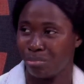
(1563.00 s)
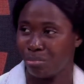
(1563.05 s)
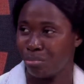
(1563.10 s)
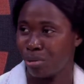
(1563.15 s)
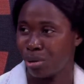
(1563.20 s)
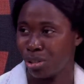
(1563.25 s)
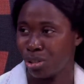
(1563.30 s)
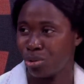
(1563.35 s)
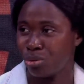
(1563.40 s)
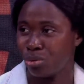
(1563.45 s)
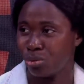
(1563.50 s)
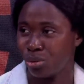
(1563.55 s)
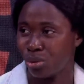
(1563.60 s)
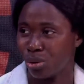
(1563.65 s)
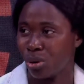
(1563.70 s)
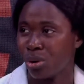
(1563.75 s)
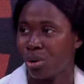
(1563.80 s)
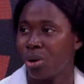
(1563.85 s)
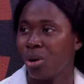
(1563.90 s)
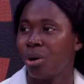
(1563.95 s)
body odor.
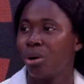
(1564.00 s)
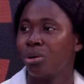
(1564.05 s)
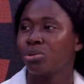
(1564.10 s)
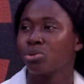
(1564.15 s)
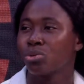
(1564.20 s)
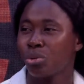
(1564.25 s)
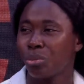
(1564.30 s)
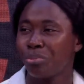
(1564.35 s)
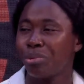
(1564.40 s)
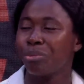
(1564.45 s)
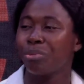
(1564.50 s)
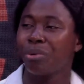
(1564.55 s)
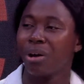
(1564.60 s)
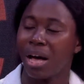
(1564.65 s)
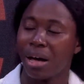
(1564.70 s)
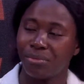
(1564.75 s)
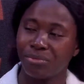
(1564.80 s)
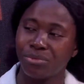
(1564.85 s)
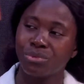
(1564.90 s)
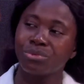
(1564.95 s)
So people
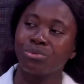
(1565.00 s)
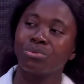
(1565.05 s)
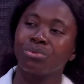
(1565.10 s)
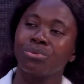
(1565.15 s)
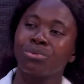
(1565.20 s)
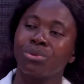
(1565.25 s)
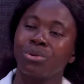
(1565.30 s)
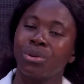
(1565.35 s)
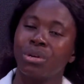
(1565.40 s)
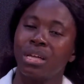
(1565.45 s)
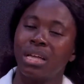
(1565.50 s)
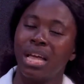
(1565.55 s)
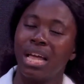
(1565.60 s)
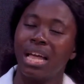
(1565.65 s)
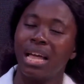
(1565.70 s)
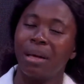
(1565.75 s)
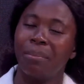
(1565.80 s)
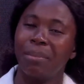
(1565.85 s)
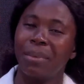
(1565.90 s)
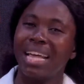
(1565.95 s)
have to
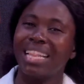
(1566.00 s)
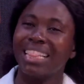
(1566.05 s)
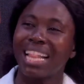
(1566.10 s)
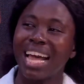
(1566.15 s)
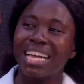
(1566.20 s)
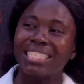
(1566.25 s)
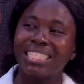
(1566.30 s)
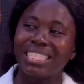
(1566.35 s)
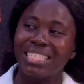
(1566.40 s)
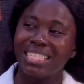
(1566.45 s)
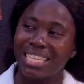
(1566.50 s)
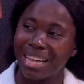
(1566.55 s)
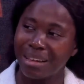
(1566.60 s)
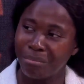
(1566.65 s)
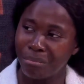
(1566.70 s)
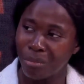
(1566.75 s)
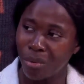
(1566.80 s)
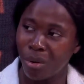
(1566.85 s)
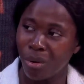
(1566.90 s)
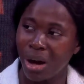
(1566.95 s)
enlighten
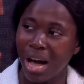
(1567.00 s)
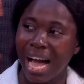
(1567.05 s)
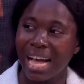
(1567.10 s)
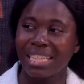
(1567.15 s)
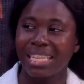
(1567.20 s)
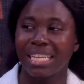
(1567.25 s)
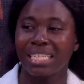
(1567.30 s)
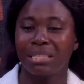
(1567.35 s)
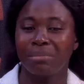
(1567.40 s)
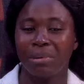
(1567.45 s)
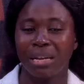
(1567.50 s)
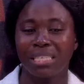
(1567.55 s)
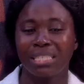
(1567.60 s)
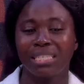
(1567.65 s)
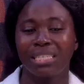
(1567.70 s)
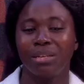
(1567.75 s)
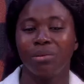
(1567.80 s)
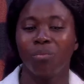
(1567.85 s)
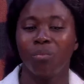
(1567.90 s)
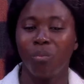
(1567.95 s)
them more. And
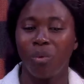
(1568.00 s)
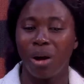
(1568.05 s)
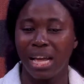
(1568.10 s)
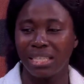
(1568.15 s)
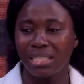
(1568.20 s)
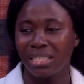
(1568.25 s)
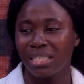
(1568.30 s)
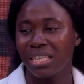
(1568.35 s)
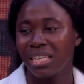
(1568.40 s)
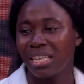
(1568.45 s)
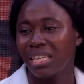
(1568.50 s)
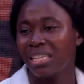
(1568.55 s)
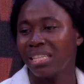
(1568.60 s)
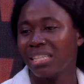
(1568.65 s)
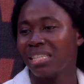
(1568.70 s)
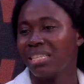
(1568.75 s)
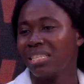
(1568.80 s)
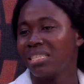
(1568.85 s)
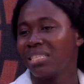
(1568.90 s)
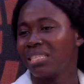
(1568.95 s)
especially when
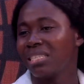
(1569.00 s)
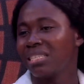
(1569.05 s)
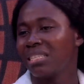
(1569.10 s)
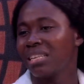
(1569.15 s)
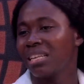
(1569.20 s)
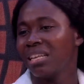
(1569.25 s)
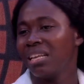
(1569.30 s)
these